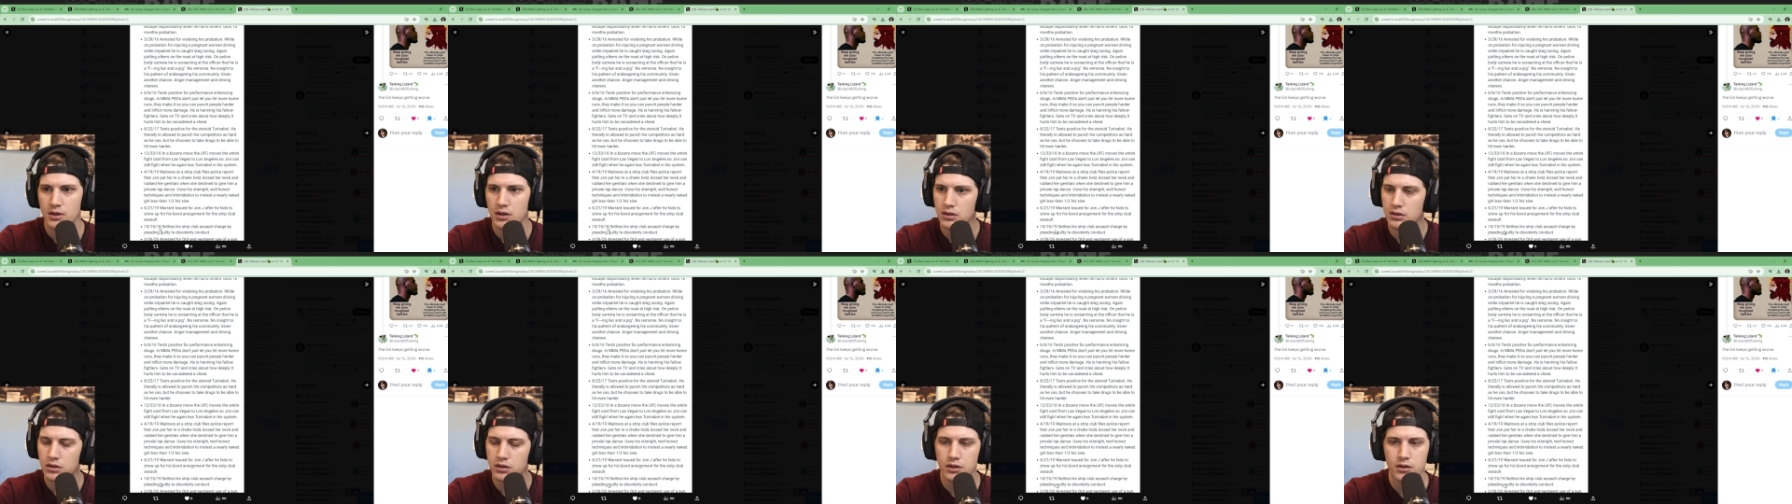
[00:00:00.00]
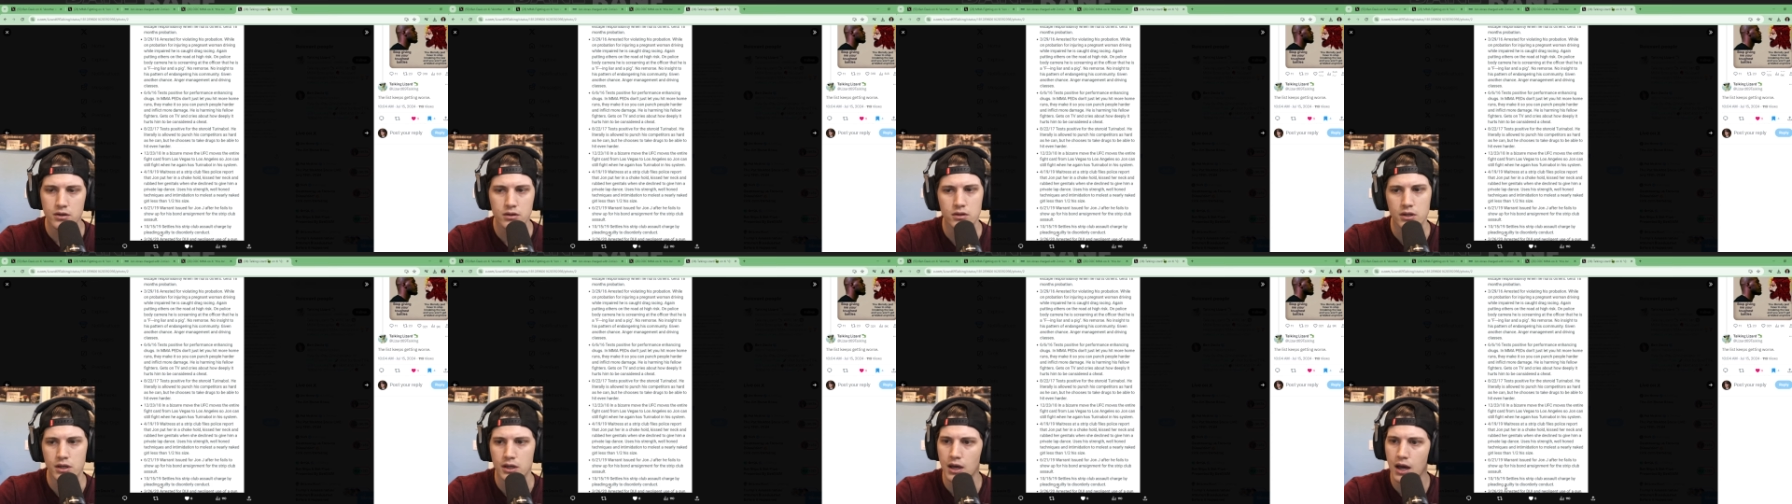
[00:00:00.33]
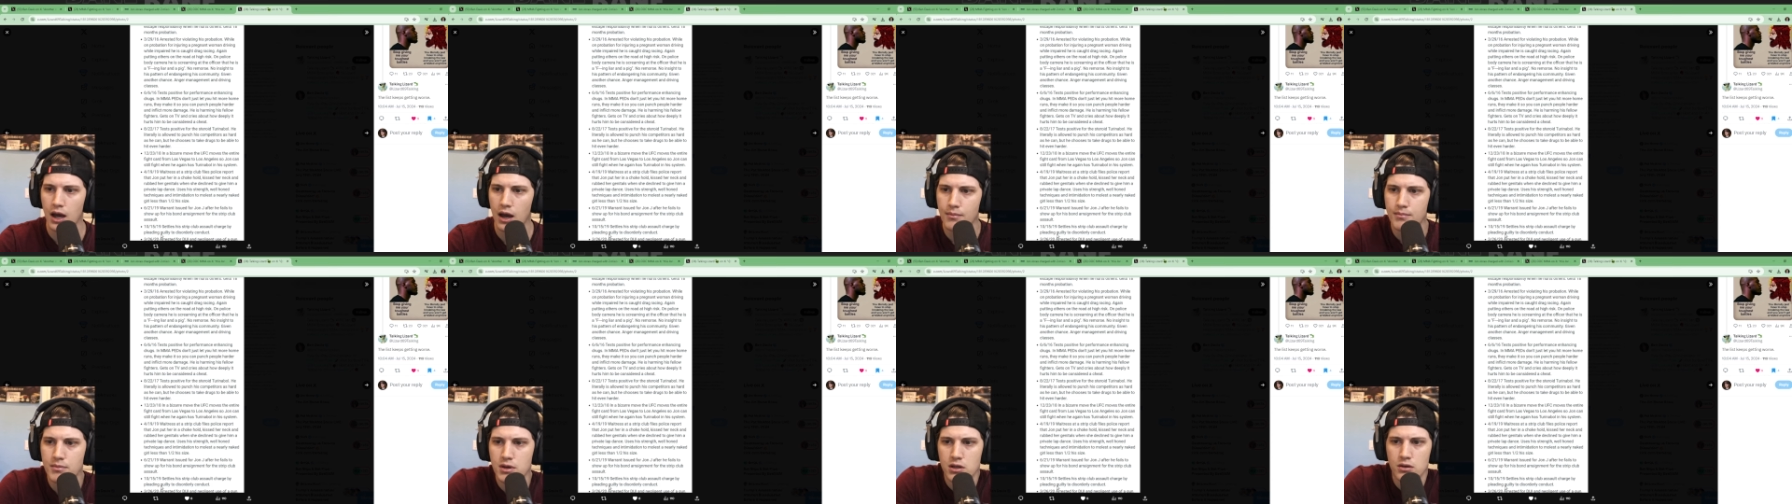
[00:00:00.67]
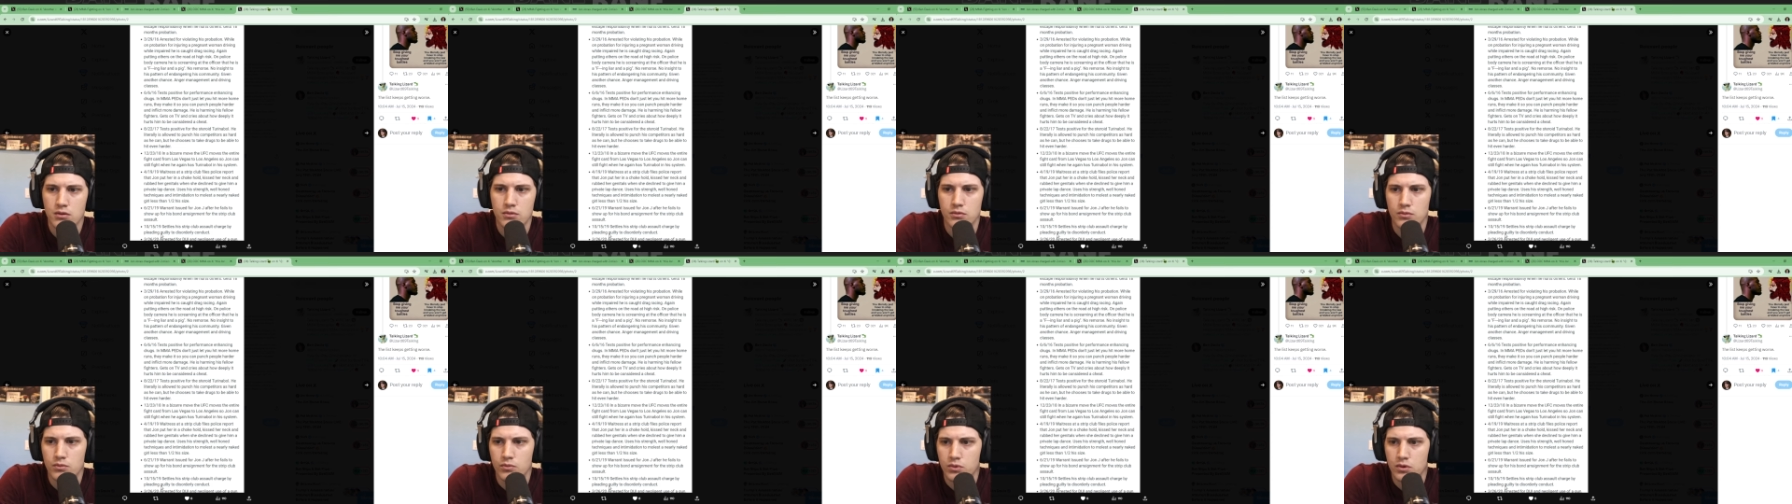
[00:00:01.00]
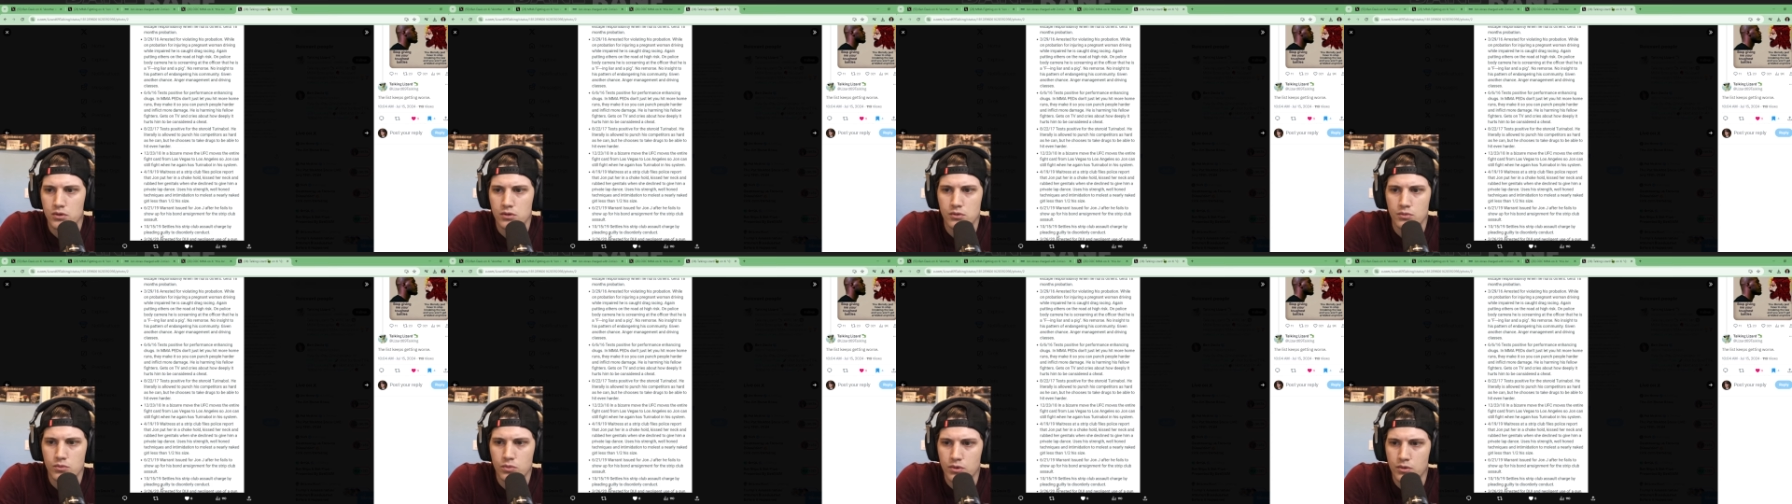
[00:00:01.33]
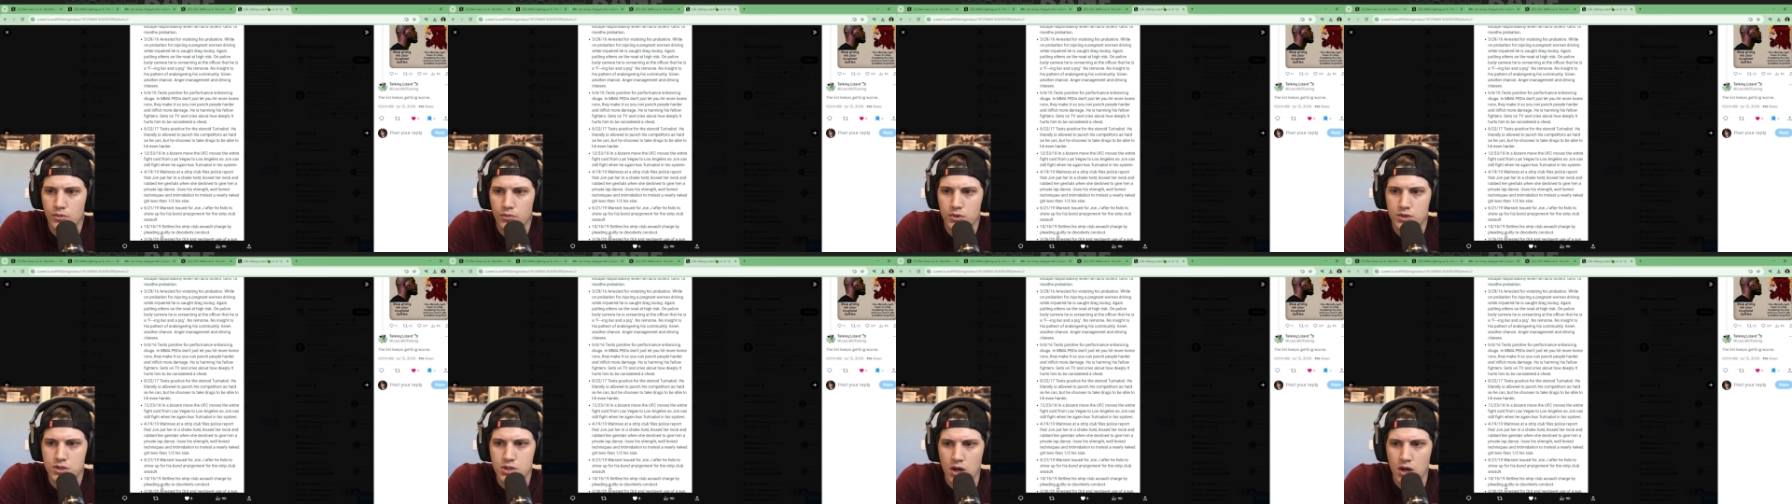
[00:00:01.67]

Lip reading: Literally, I mean, we're